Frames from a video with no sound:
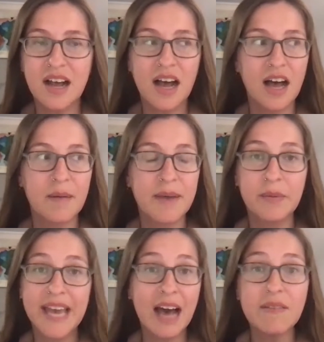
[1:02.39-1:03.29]
Um, and
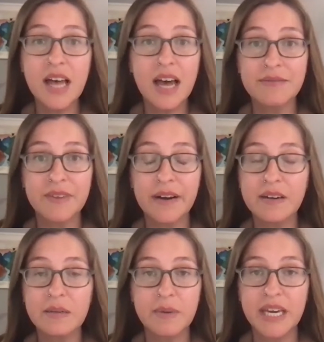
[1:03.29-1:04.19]
we have a lot of
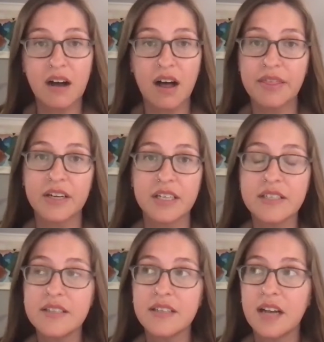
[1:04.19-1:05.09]
very big authors.